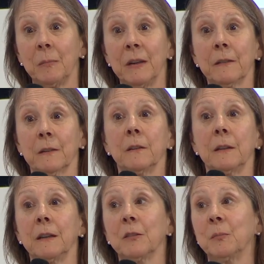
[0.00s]
based
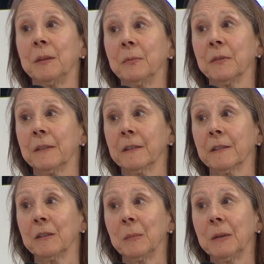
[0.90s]
on the other people in the
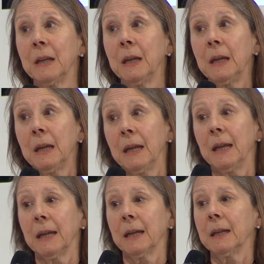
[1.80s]
system.
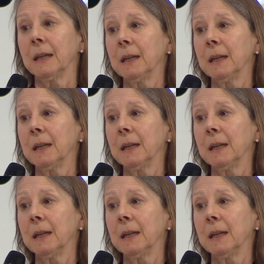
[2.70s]
And